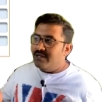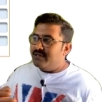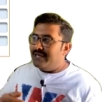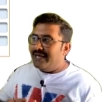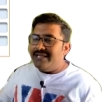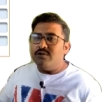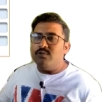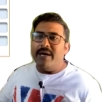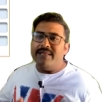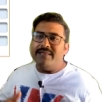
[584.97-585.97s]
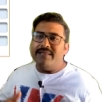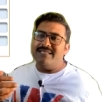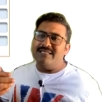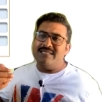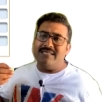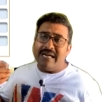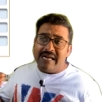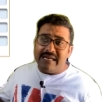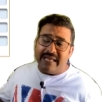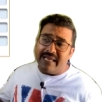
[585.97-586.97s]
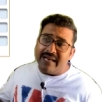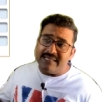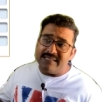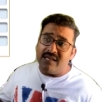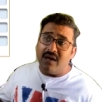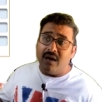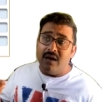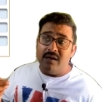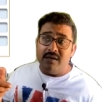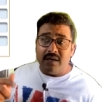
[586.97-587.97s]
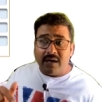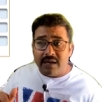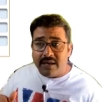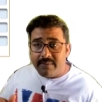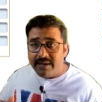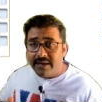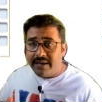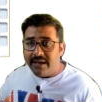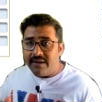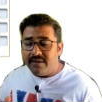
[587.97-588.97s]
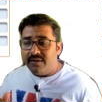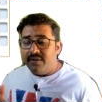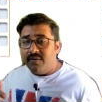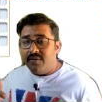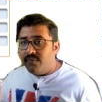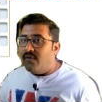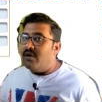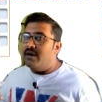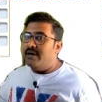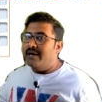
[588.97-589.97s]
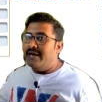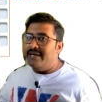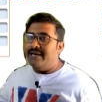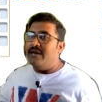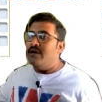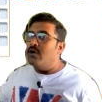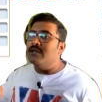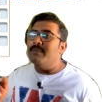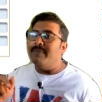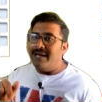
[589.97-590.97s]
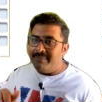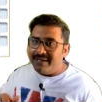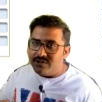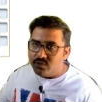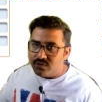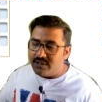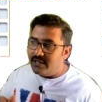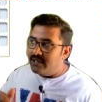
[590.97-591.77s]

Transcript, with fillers: That is why this is still taken as an alternative data for underwriting and not the primary source.